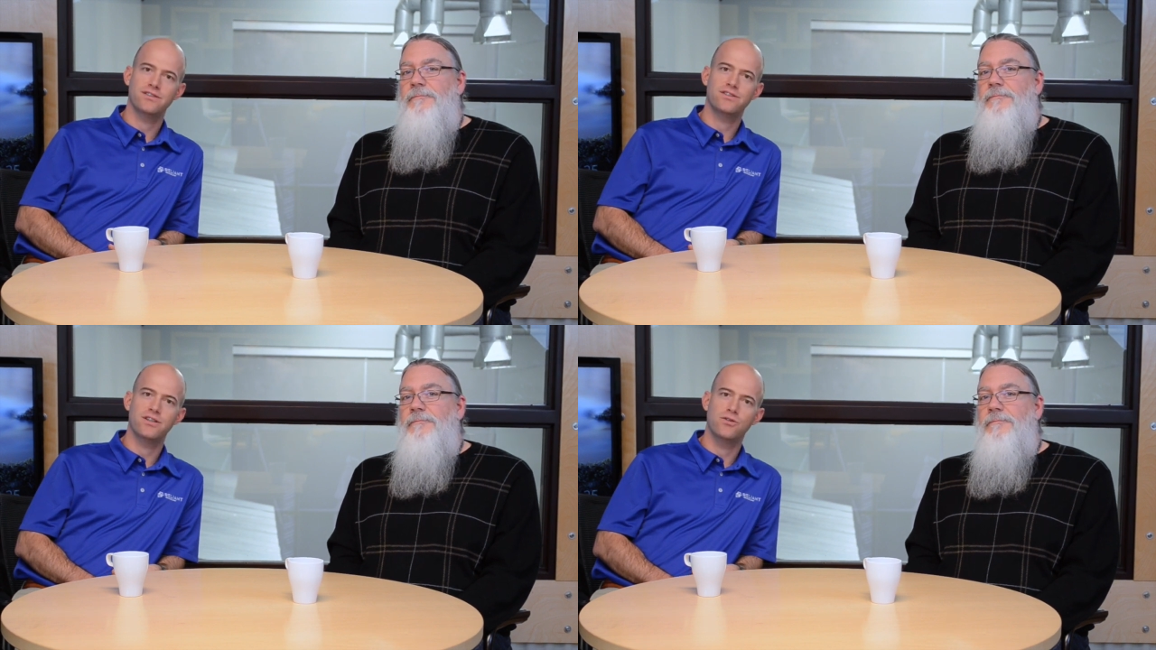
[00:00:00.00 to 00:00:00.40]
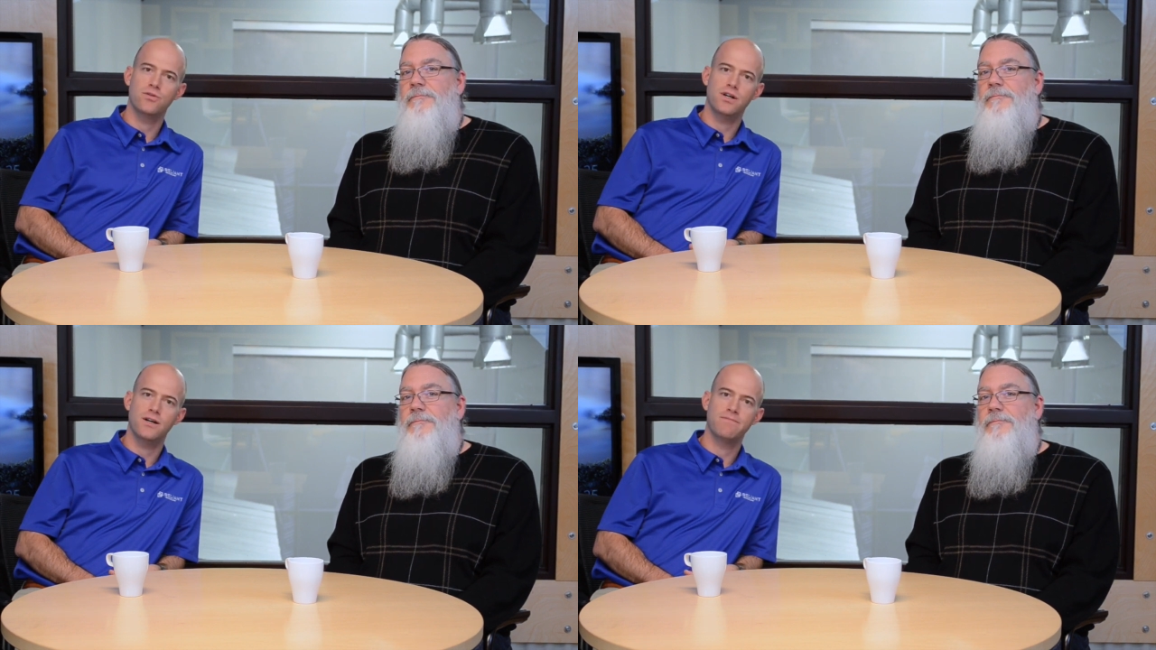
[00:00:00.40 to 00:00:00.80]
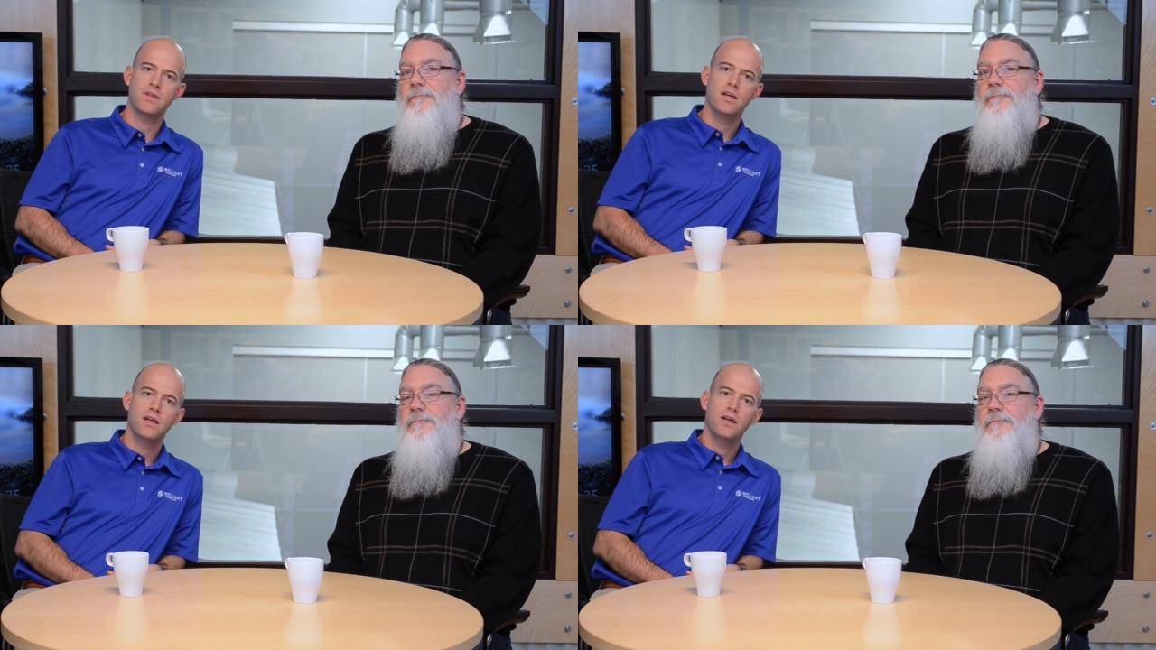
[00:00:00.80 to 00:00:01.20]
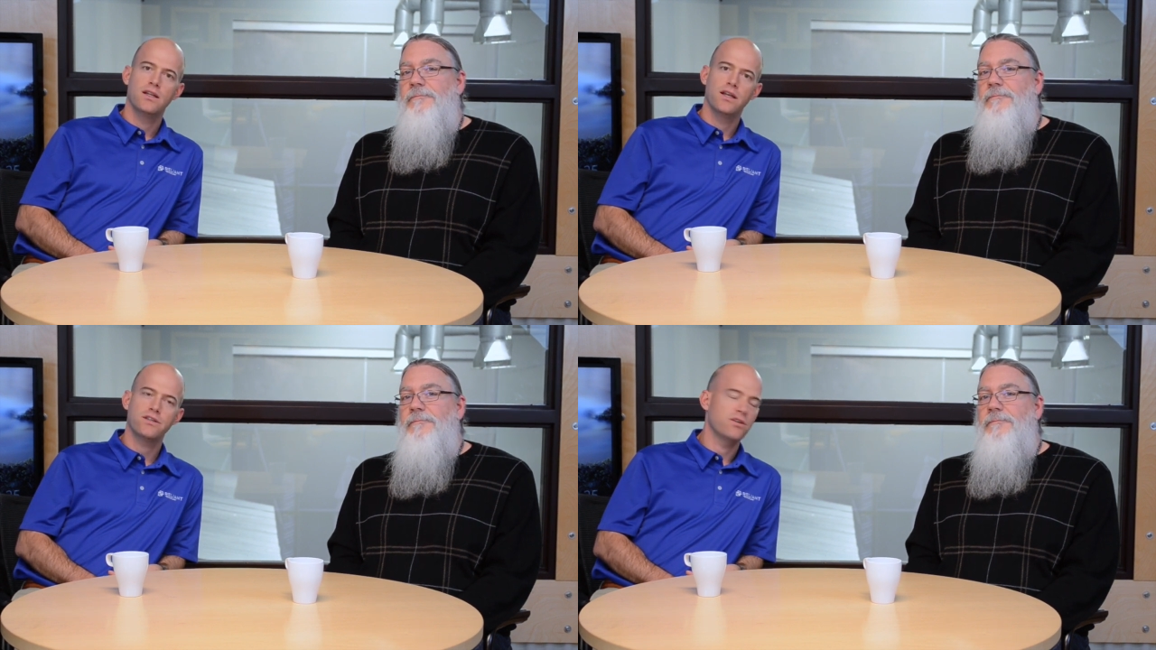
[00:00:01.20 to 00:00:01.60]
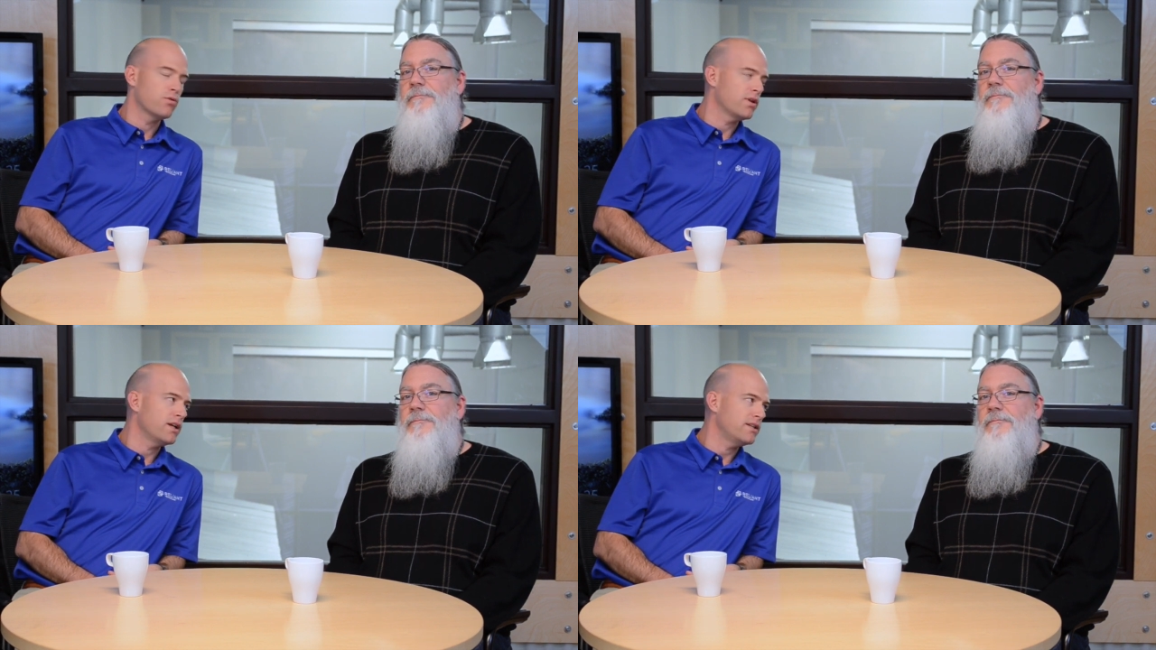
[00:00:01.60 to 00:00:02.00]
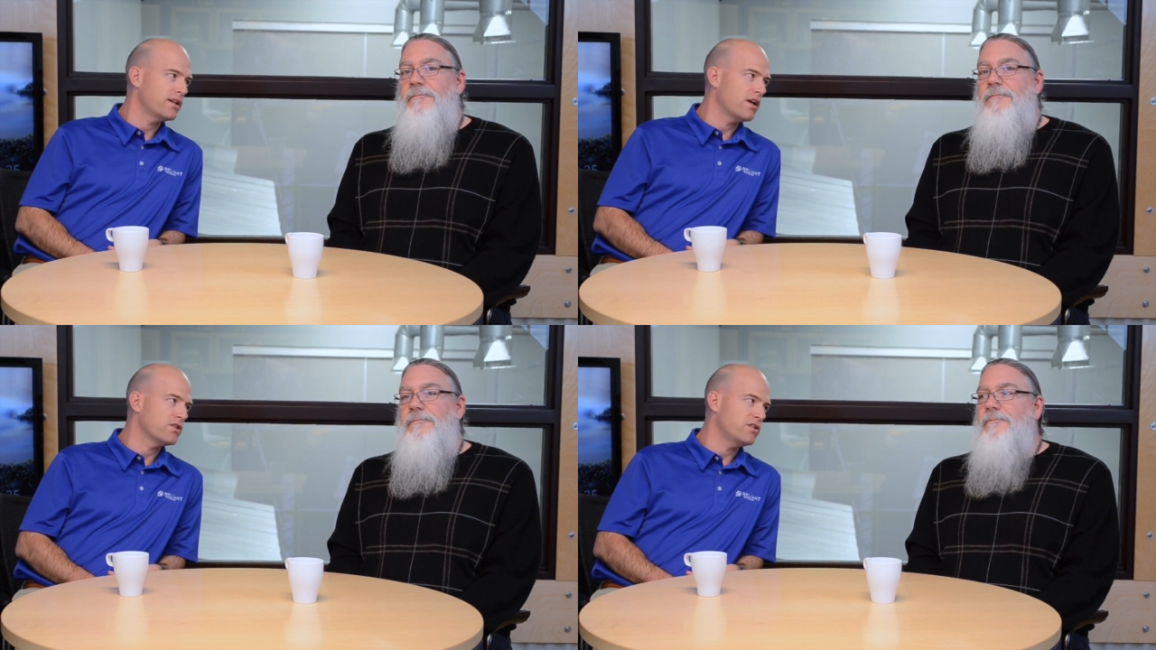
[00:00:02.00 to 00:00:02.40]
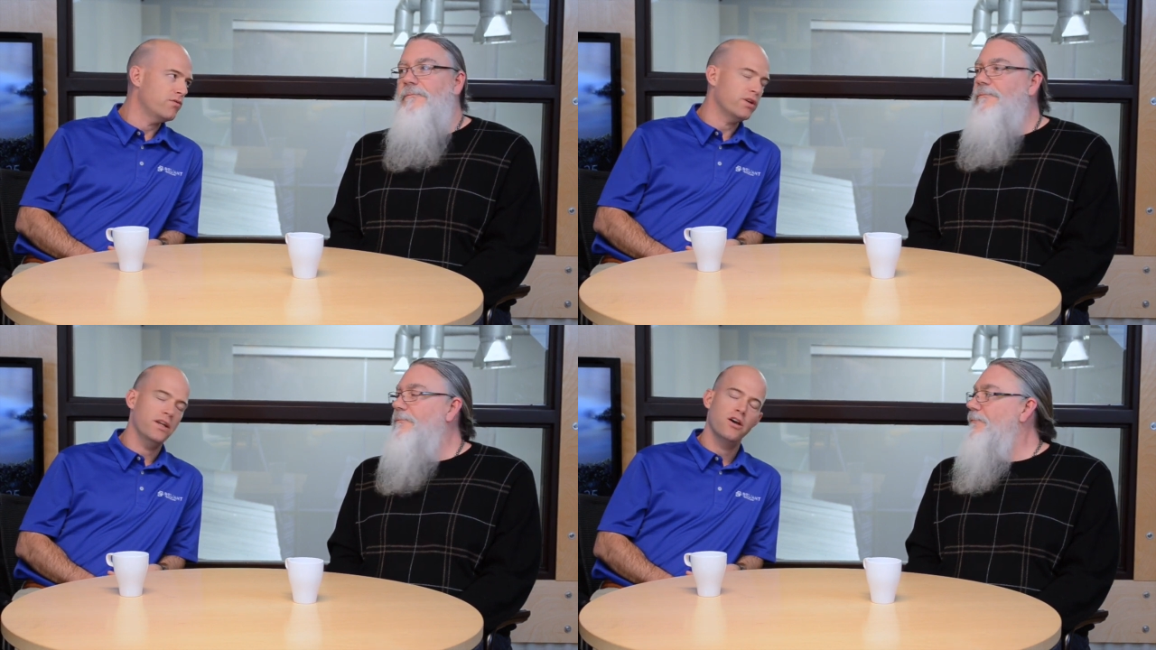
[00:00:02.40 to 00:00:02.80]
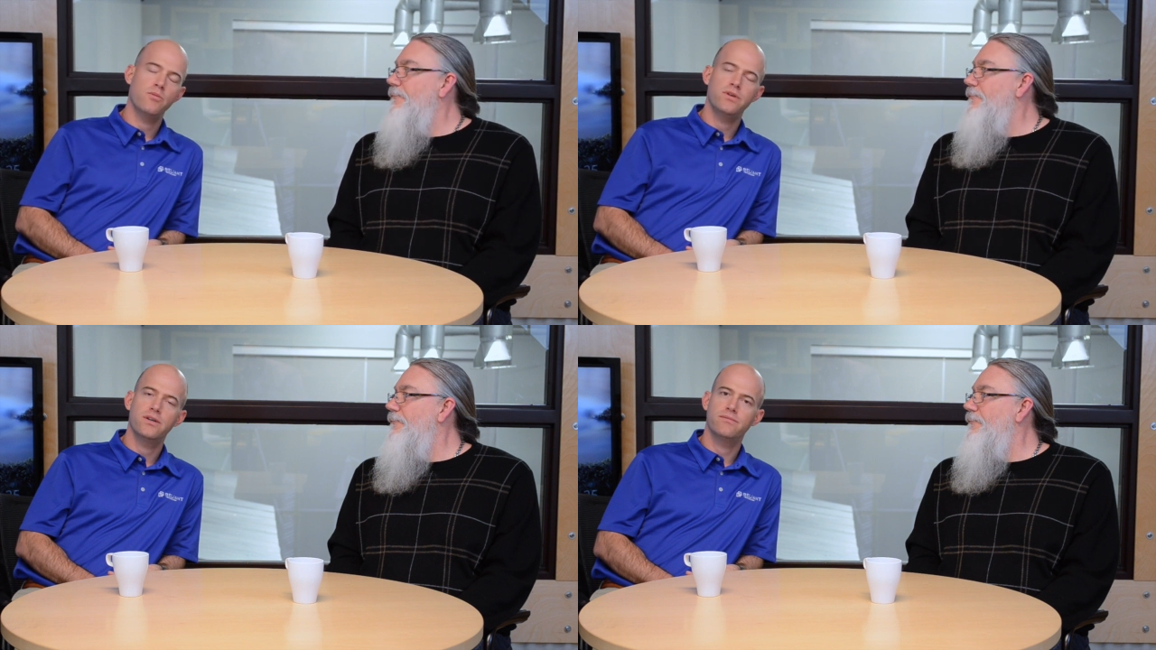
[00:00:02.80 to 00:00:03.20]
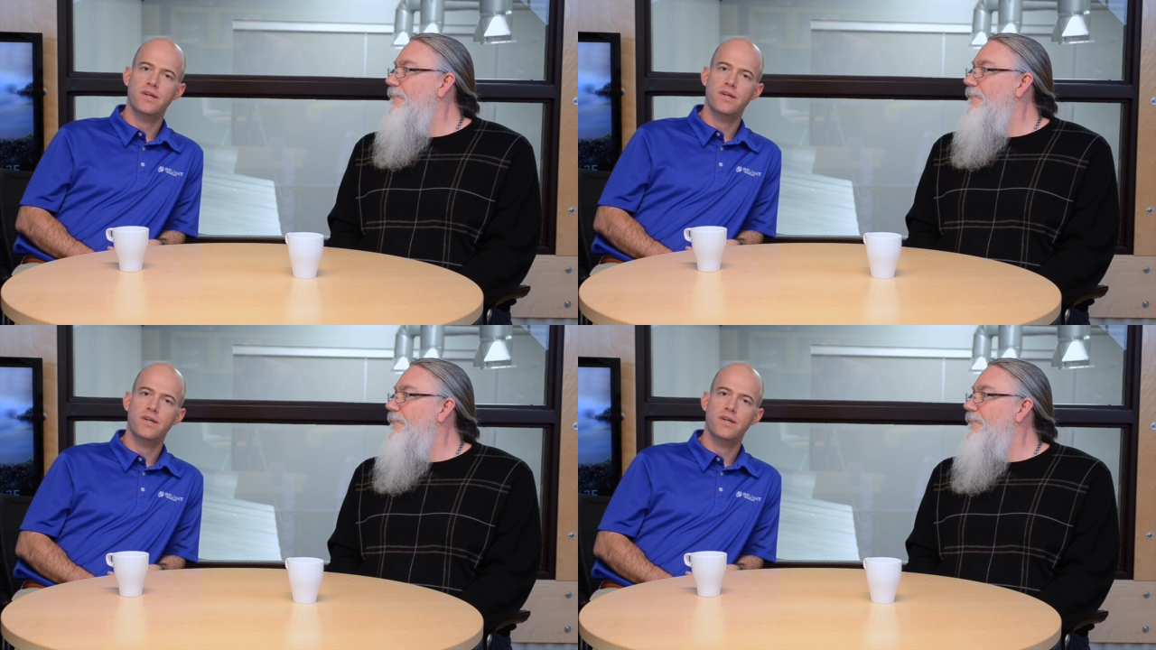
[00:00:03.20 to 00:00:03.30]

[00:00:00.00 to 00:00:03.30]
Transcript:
Speaker 1: So uh, let us know, Reliant Technology, if we can help you,